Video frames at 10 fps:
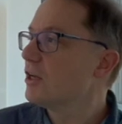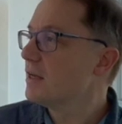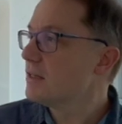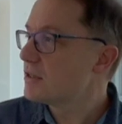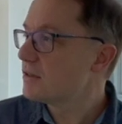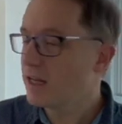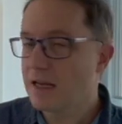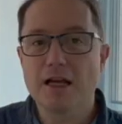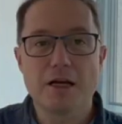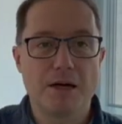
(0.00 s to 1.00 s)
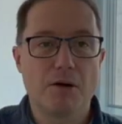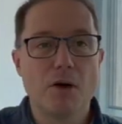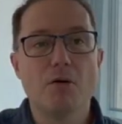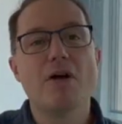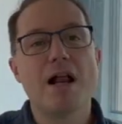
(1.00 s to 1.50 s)
is thinking about, well,
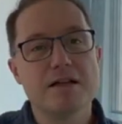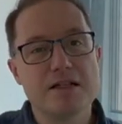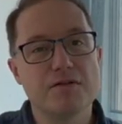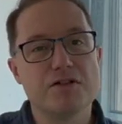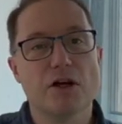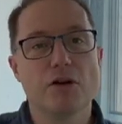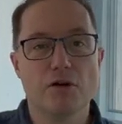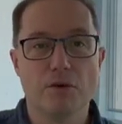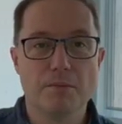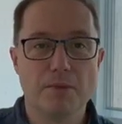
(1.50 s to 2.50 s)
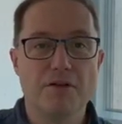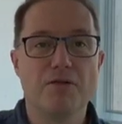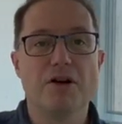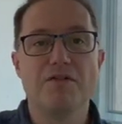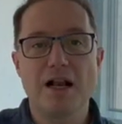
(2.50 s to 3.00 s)
relative to who? If we're
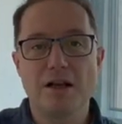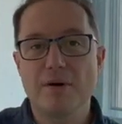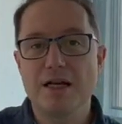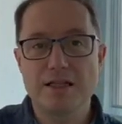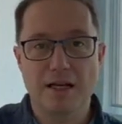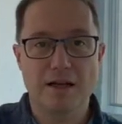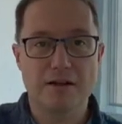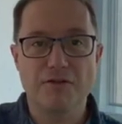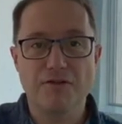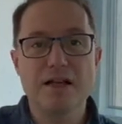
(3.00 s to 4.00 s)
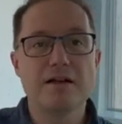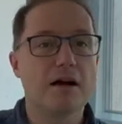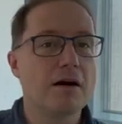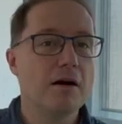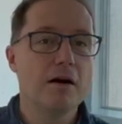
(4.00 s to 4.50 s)
evaluating a
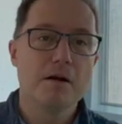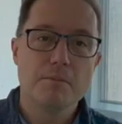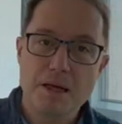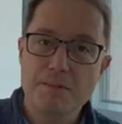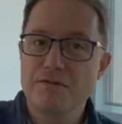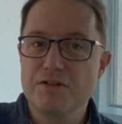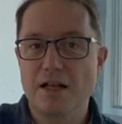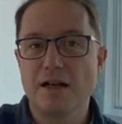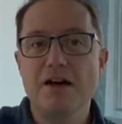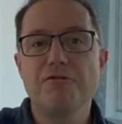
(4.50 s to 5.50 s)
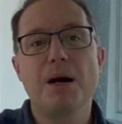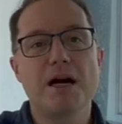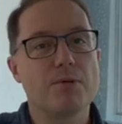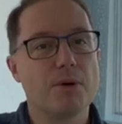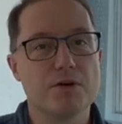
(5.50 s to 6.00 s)
defender, maybe if it's a left
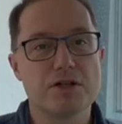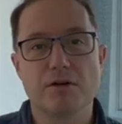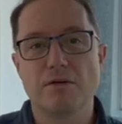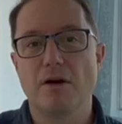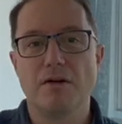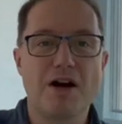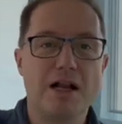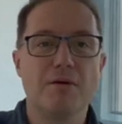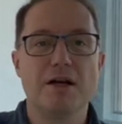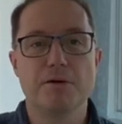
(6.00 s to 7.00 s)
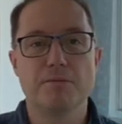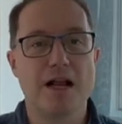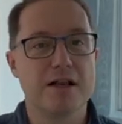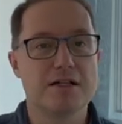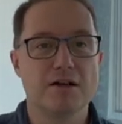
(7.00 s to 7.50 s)
back, we want to evaluate them
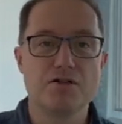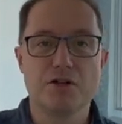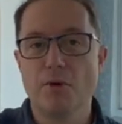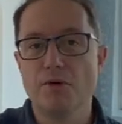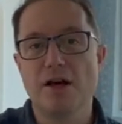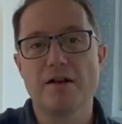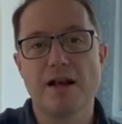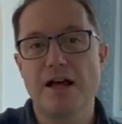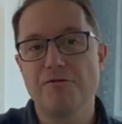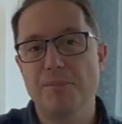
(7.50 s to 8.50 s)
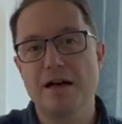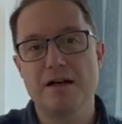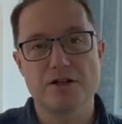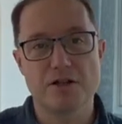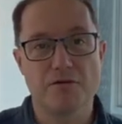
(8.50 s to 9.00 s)
relative to all the other left
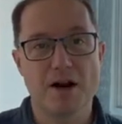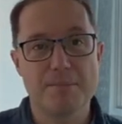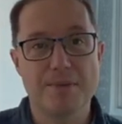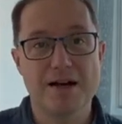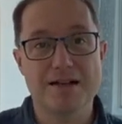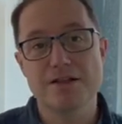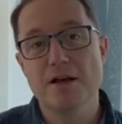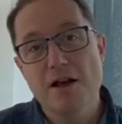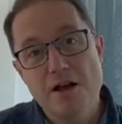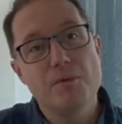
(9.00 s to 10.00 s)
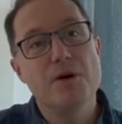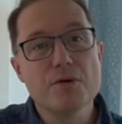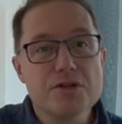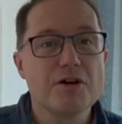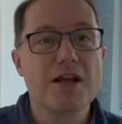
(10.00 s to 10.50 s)
backs and the right backs. We
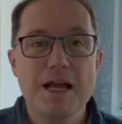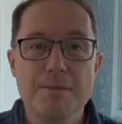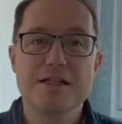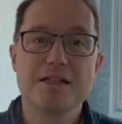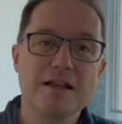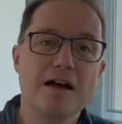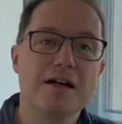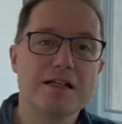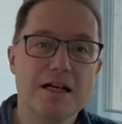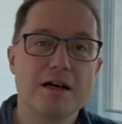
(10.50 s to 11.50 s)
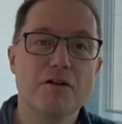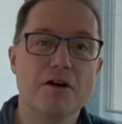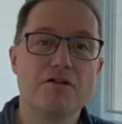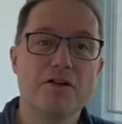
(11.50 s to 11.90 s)
also came into the idea of